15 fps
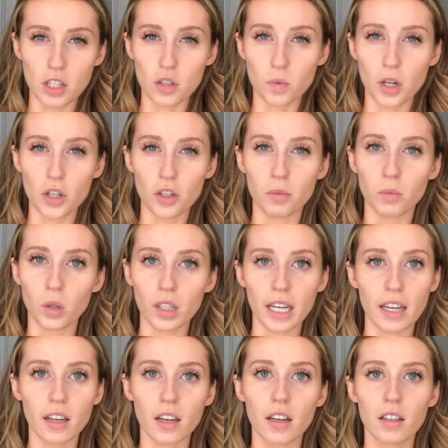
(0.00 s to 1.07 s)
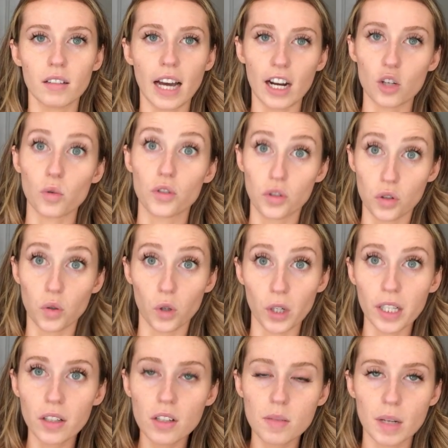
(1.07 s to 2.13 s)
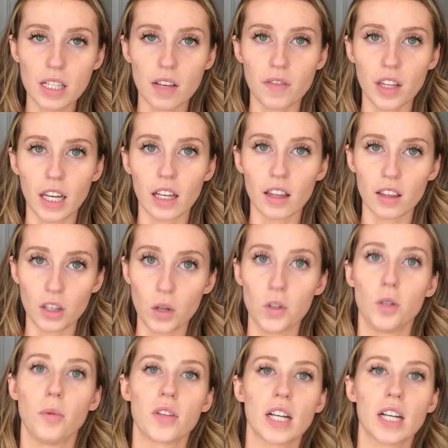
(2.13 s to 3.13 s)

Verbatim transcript: I just want to do more like actual tutorials because I feel like YouTube